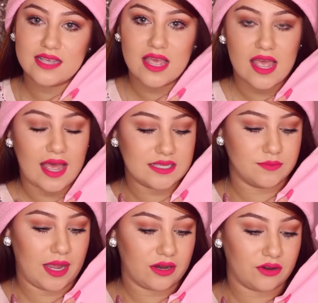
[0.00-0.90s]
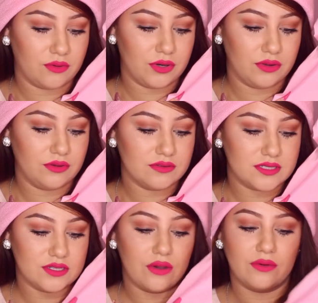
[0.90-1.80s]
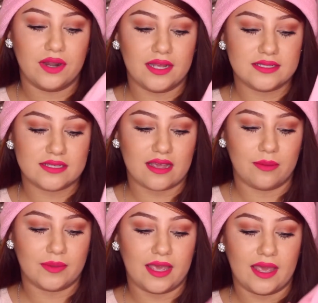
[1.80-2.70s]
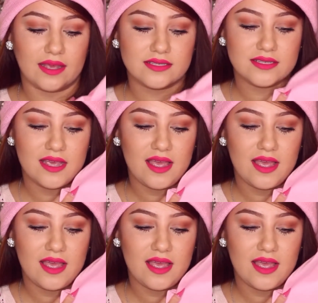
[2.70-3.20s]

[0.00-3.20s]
It has macaroons, donuts, cupcakes,